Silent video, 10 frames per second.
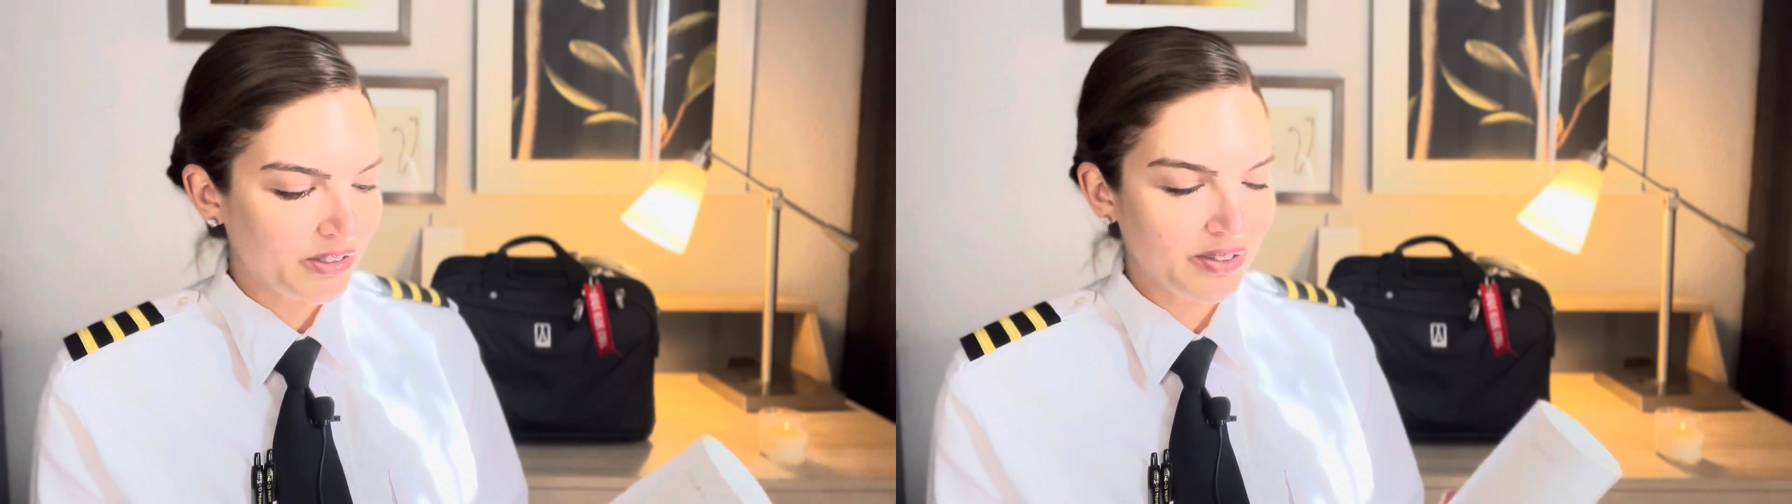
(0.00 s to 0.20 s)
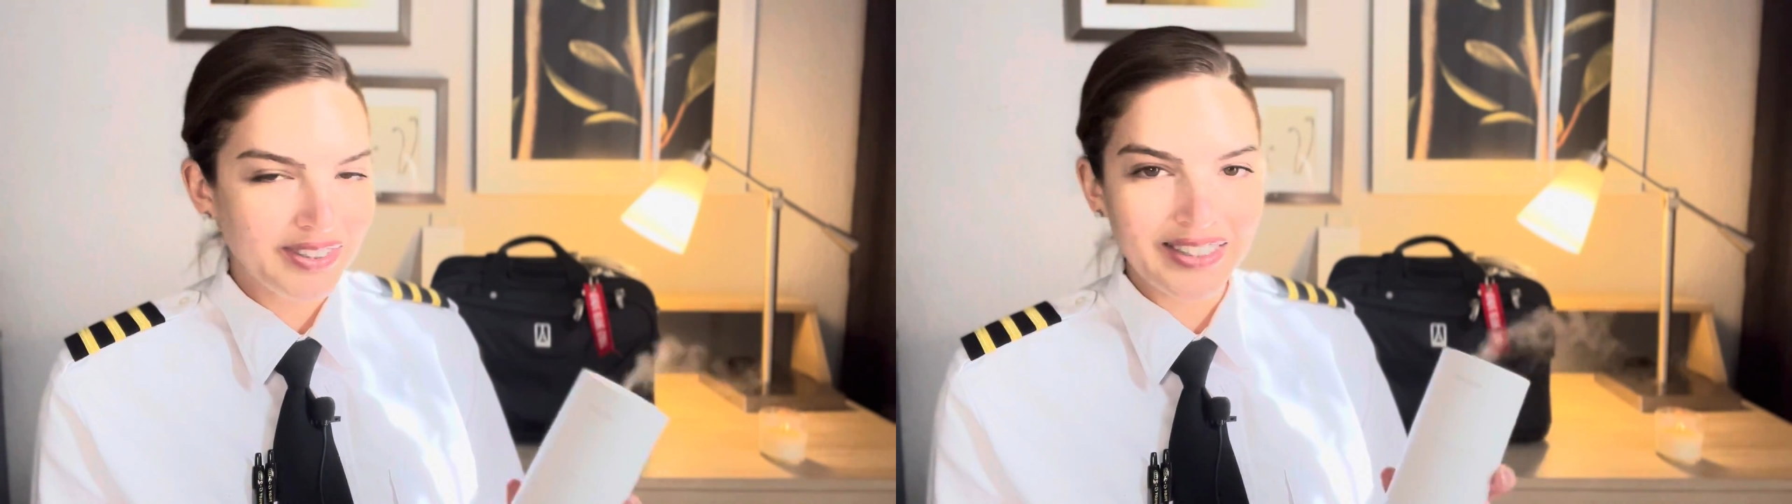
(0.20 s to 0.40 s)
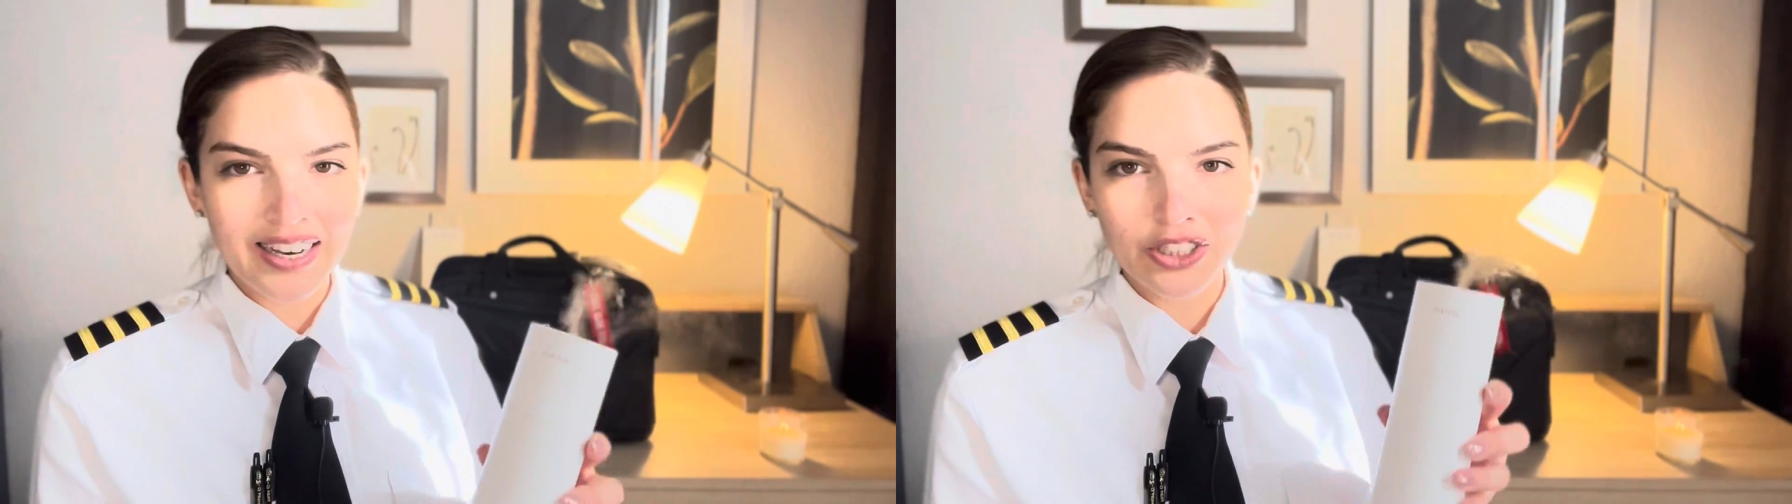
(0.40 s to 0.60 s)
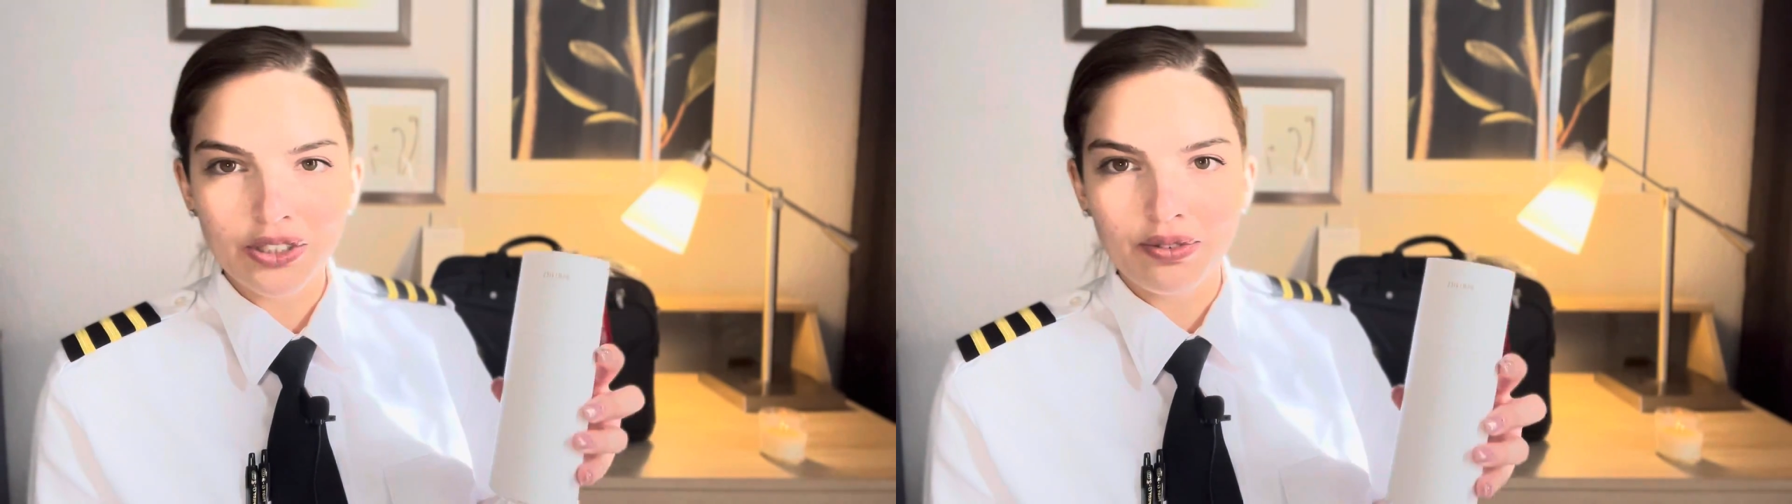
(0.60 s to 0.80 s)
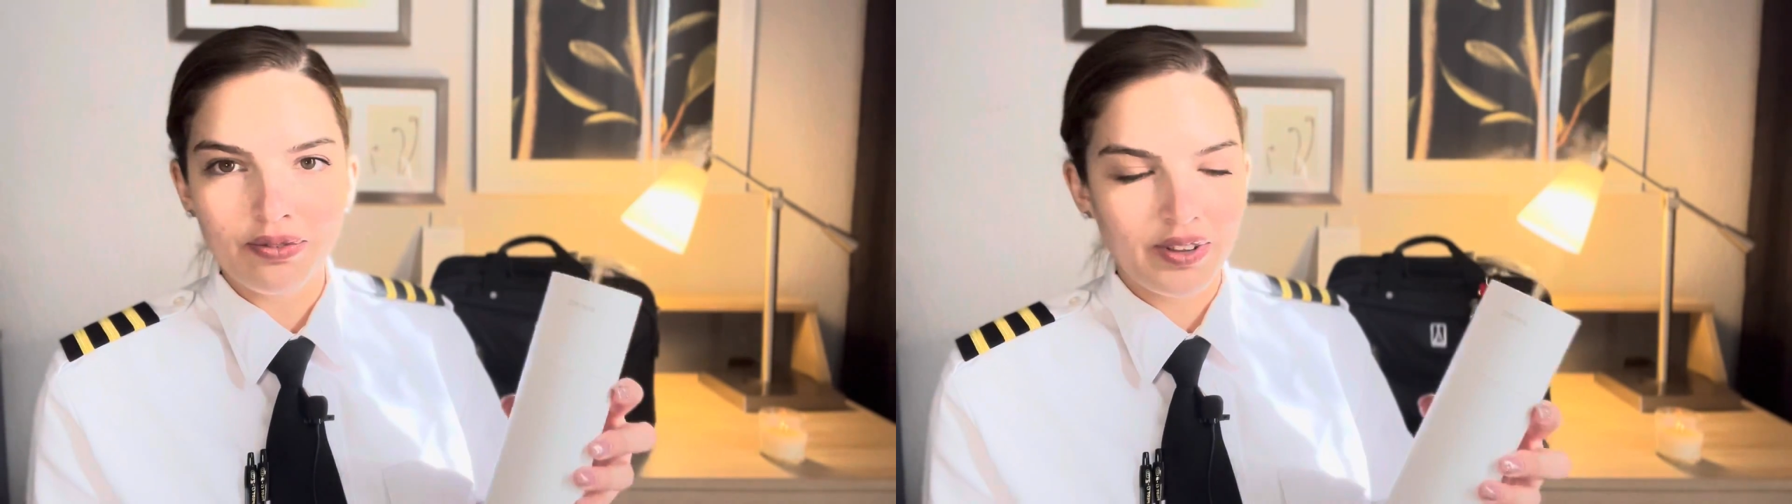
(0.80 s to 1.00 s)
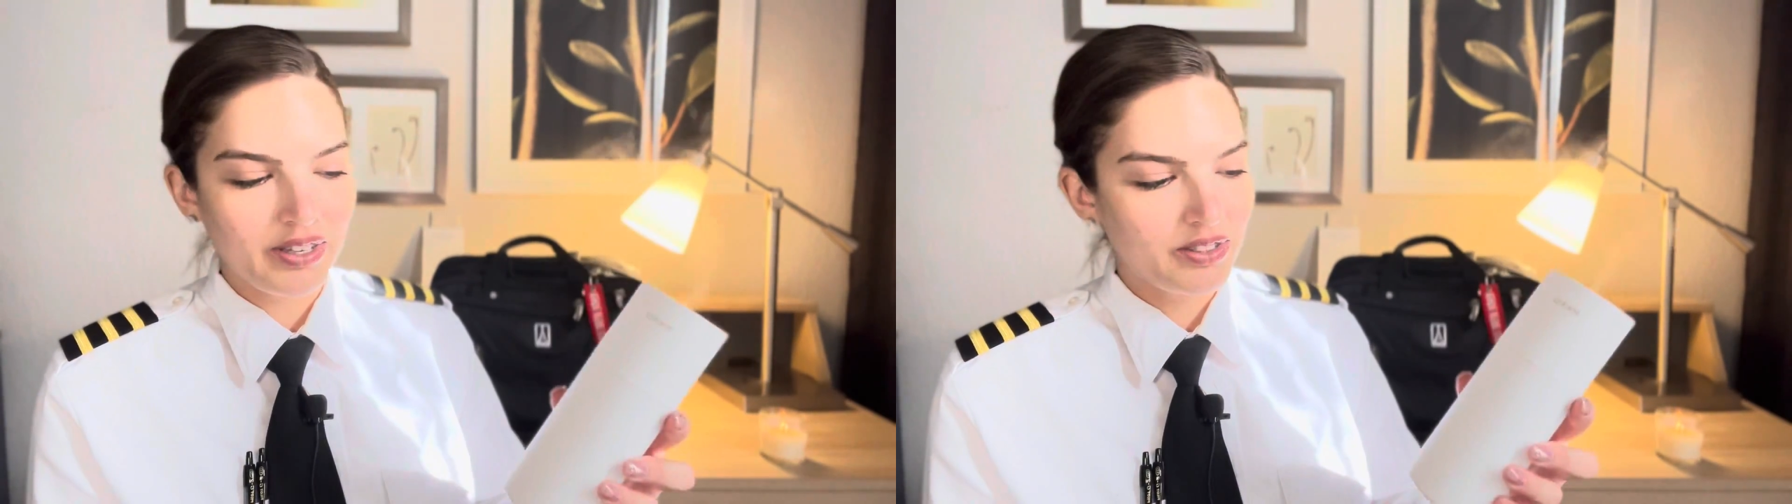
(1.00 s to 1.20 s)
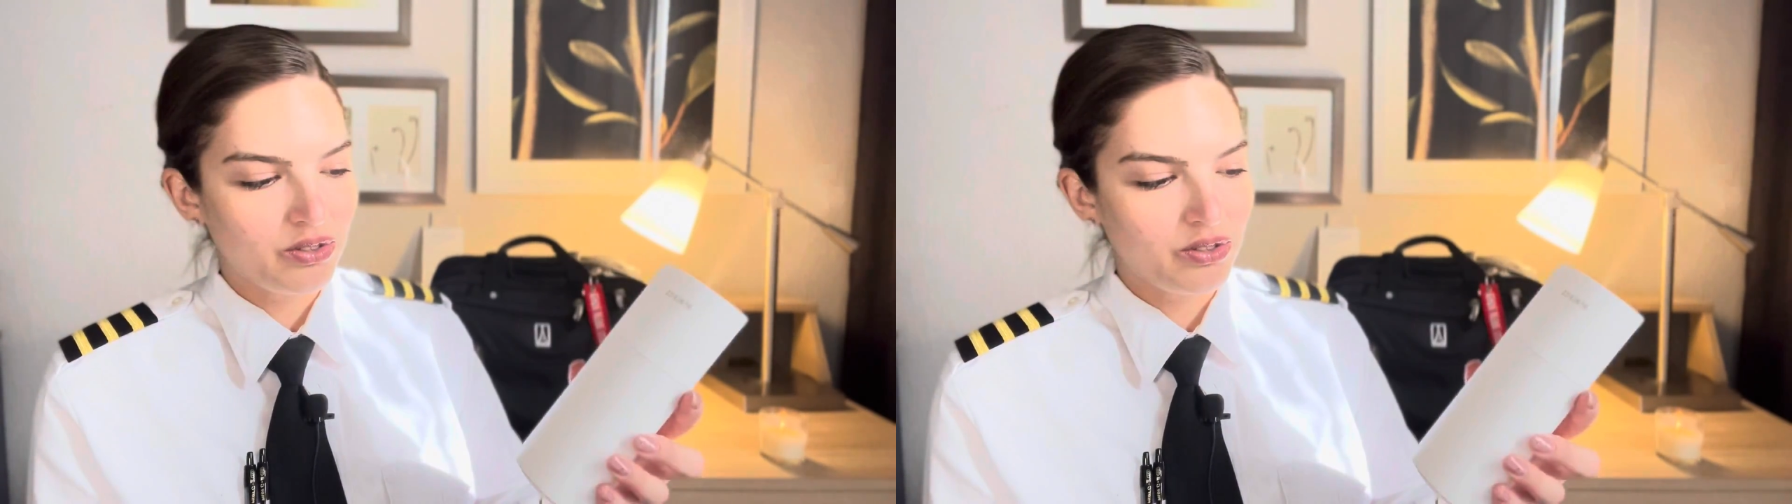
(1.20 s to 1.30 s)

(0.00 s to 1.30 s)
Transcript: So this can actually fit,